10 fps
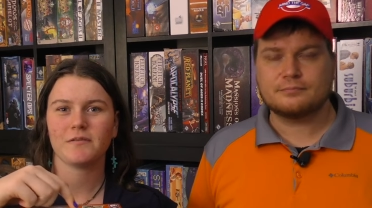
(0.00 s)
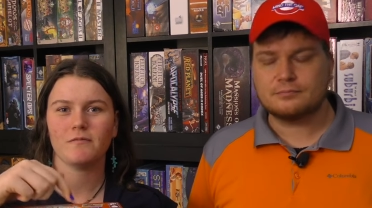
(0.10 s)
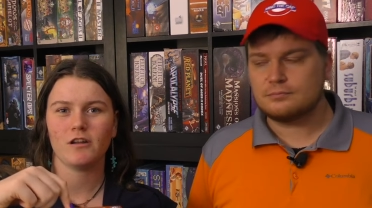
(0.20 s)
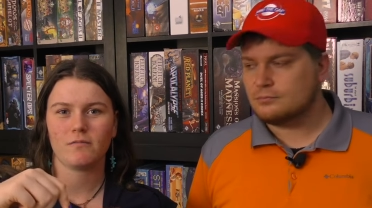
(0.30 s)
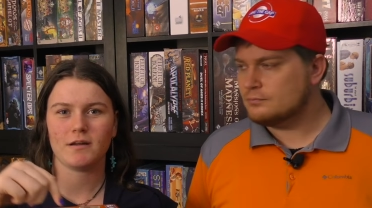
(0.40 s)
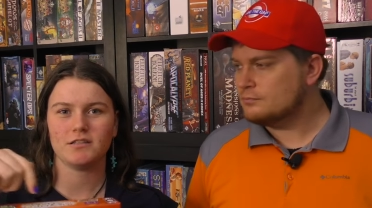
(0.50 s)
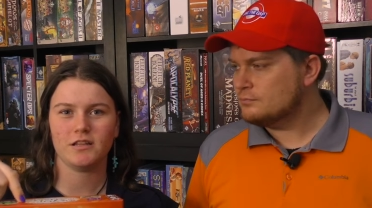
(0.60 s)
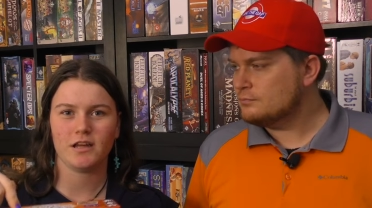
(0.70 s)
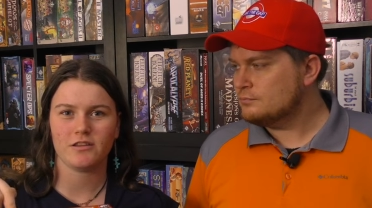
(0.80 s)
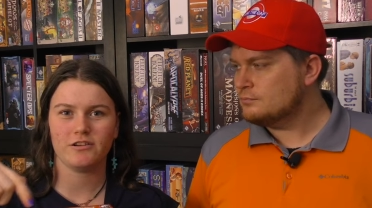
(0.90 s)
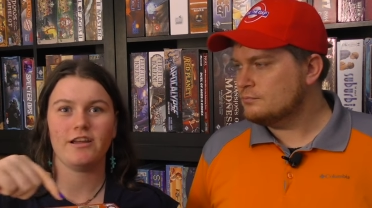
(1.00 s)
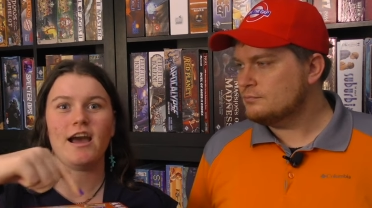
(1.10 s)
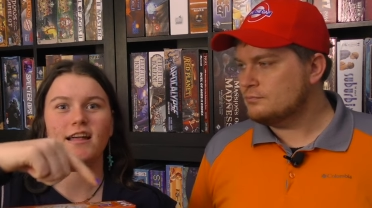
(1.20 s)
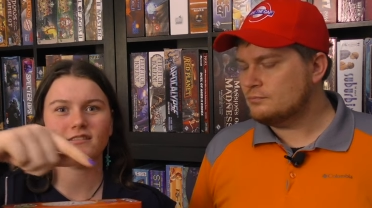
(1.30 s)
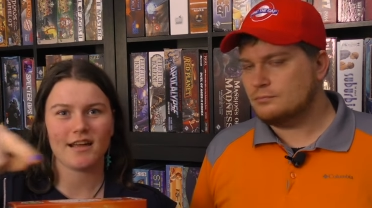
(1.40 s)
Speaker 1: from one spot to the other, you
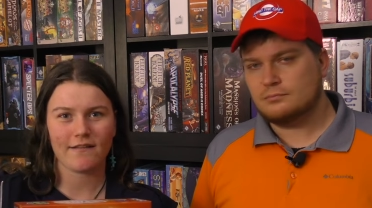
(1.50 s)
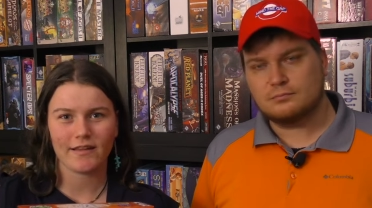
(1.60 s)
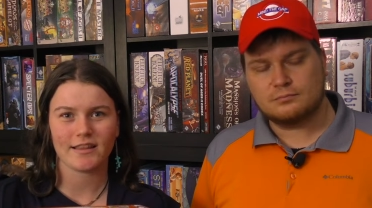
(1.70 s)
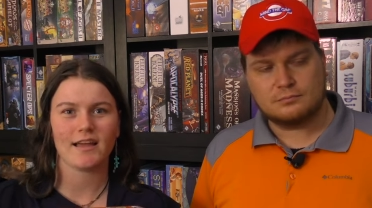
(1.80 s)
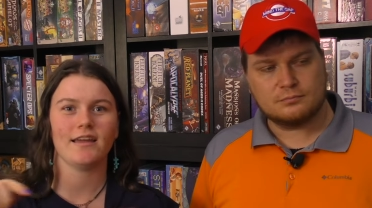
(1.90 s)
had to have like that